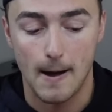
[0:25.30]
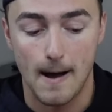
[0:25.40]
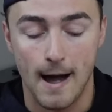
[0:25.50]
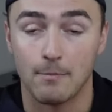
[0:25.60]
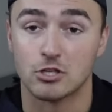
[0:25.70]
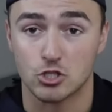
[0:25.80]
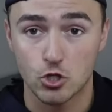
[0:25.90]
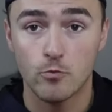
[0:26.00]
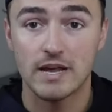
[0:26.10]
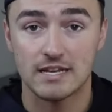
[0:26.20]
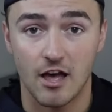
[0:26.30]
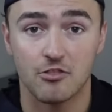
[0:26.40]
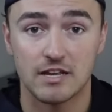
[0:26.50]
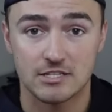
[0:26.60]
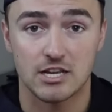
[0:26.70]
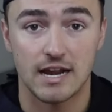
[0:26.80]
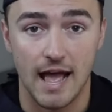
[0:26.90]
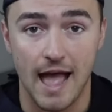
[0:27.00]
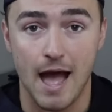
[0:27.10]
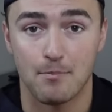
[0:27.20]
I'm assuming nothing is going to
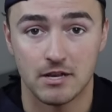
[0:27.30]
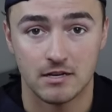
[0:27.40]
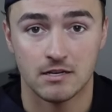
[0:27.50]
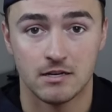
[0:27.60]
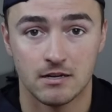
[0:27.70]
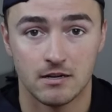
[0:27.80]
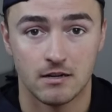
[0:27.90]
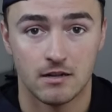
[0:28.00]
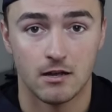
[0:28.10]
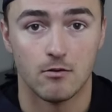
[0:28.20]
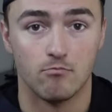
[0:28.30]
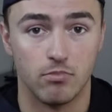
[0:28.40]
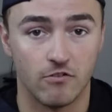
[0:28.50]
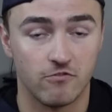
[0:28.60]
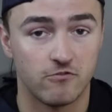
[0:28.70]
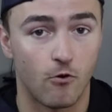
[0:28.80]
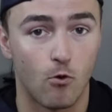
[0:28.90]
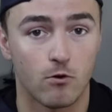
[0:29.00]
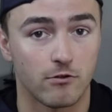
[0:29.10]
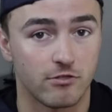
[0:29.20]
happen
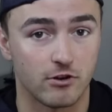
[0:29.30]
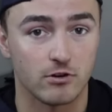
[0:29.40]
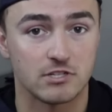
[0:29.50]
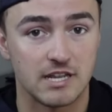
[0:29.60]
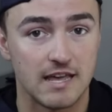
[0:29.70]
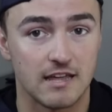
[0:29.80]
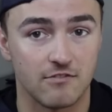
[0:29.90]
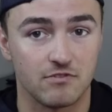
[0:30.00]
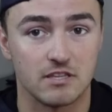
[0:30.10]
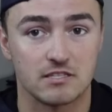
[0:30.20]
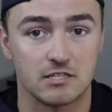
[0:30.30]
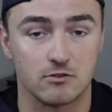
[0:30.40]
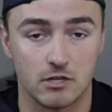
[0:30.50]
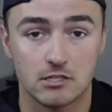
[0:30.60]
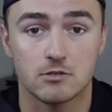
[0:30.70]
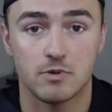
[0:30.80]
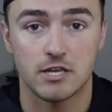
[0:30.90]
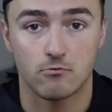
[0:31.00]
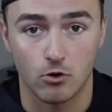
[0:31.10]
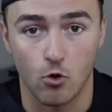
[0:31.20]
before Thursday. If this is
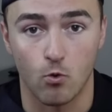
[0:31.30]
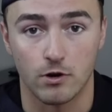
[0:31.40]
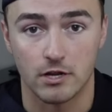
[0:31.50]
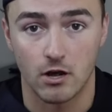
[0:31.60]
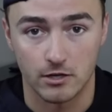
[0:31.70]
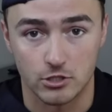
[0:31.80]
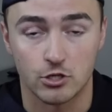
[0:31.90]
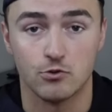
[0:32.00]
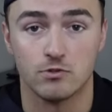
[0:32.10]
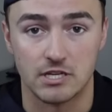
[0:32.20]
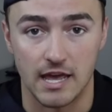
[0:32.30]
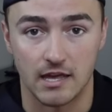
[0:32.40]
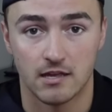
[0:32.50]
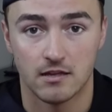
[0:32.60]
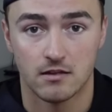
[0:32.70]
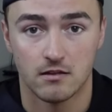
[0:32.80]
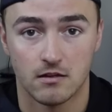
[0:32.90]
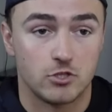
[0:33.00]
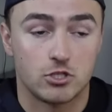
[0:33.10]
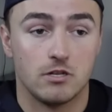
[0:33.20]
being recorded on Tuesday,
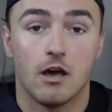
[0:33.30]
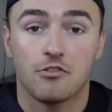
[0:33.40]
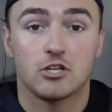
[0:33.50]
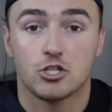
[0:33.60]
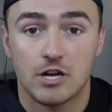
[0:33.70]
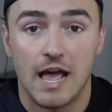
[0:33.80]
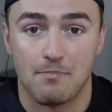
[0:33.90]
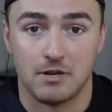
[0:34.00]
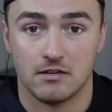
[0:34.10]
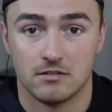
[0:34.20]
nothing should happen.